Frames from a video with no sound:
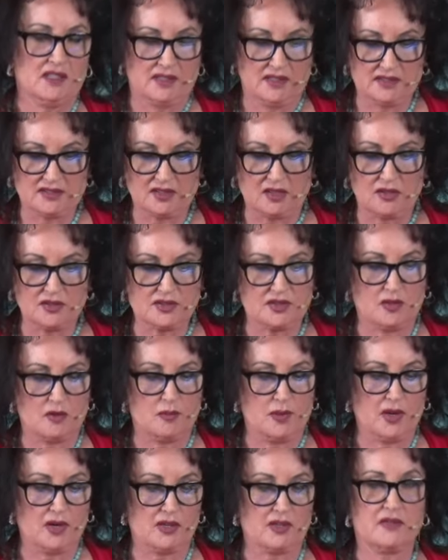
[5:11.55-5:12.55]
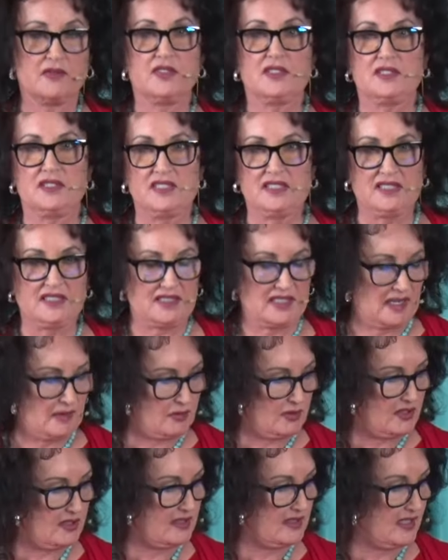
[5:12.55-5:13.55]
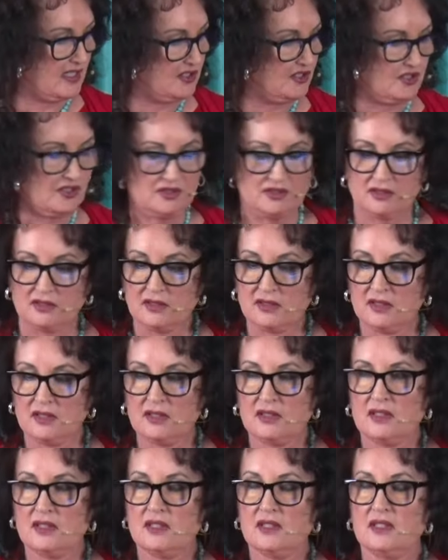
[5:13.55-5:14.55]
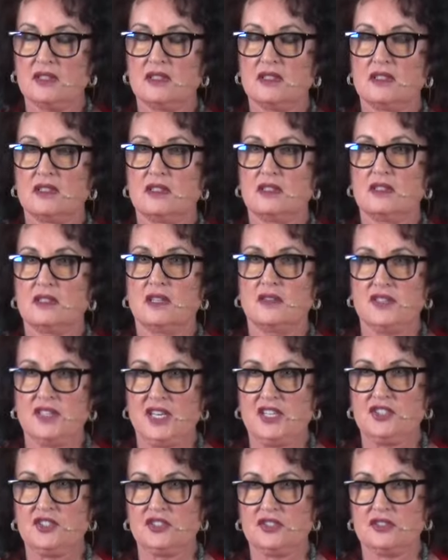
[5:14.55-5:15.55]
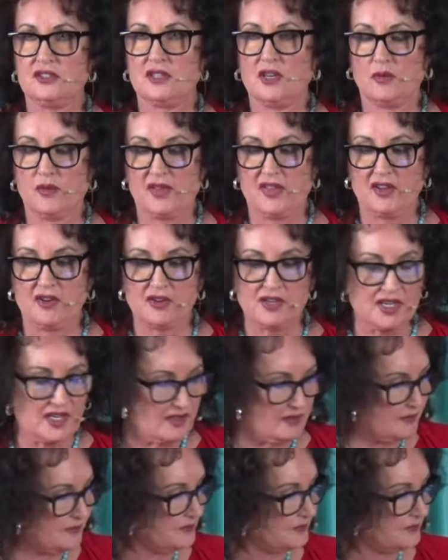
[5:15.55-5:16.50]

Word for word: is also part of the destabilization of a nation. Are we there yet?